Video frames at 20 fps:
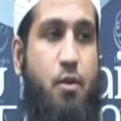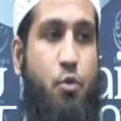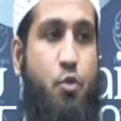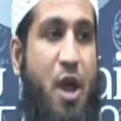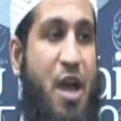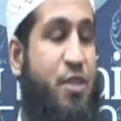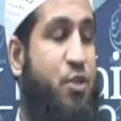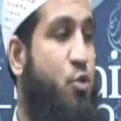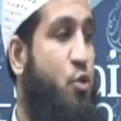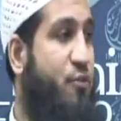
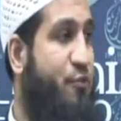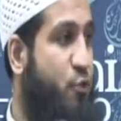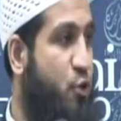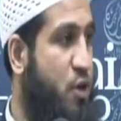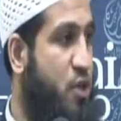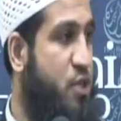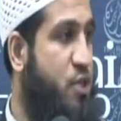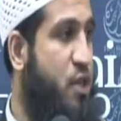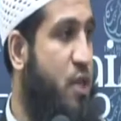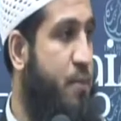rather
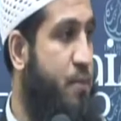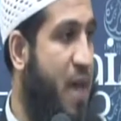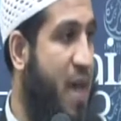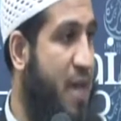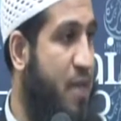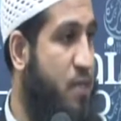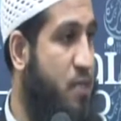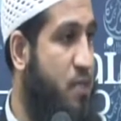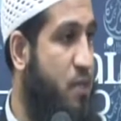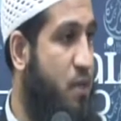referring to him
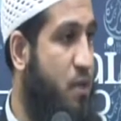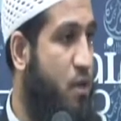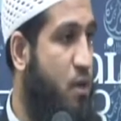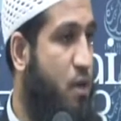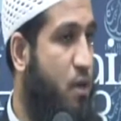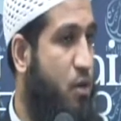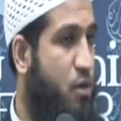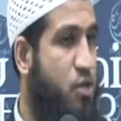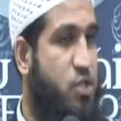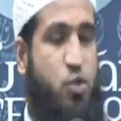as
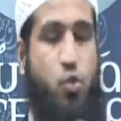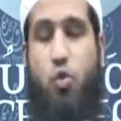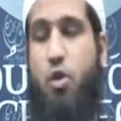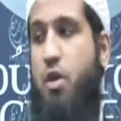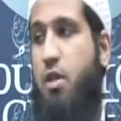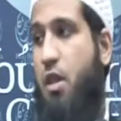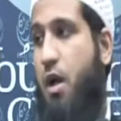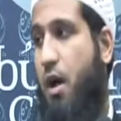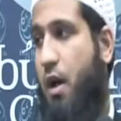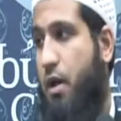
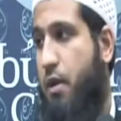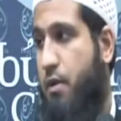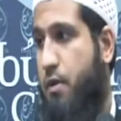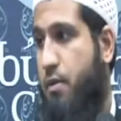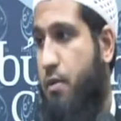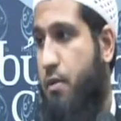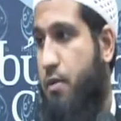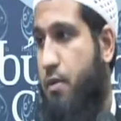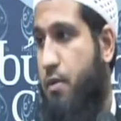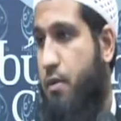Rasulullah,
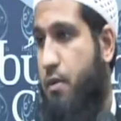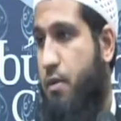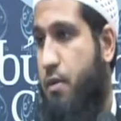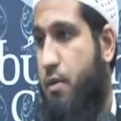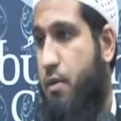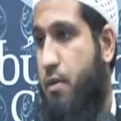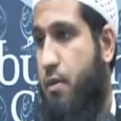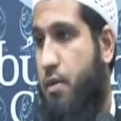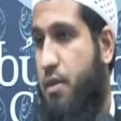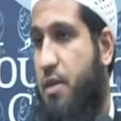
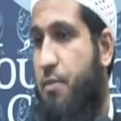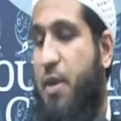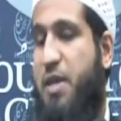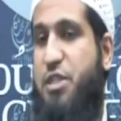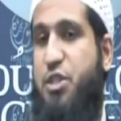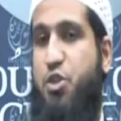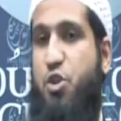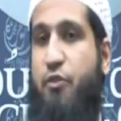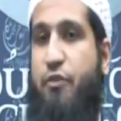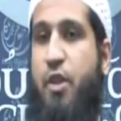the
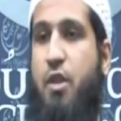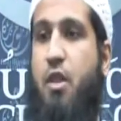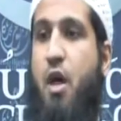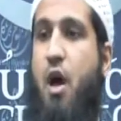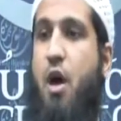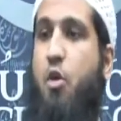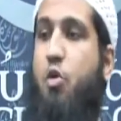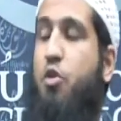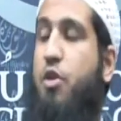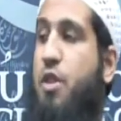messenger of
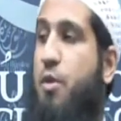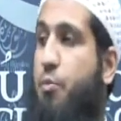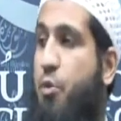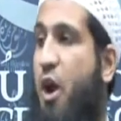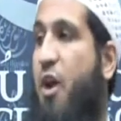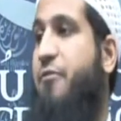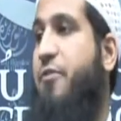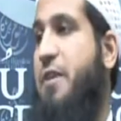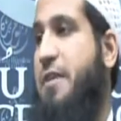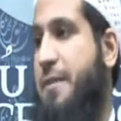Allah or the
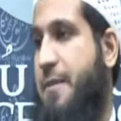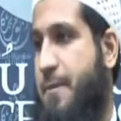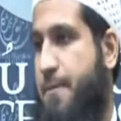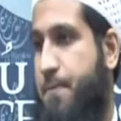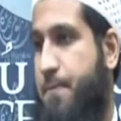prophet.